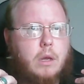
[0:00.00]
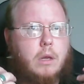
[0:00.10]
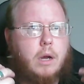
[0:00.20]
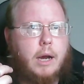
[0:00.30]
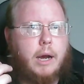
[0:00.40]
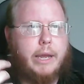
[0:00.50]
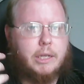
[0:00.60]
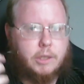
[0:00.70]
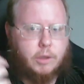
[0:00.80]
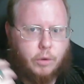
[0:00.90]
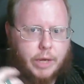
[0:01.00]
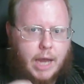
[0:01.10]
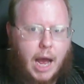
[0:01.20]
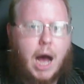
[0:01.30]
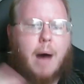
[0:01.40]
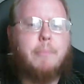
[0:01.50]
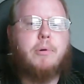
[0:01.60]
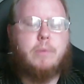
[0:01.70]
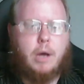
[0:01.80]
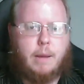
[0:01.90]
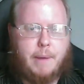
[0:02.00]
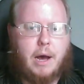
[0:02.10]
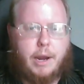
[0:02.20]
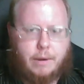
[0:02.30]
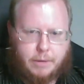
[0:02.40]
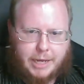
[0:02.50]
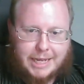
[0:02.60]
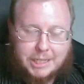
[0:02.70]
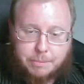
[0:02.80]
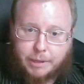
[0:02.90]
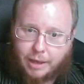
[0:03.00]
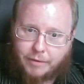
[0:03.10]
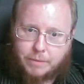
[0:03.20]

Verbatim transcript: uh, is looking up upon his beloved.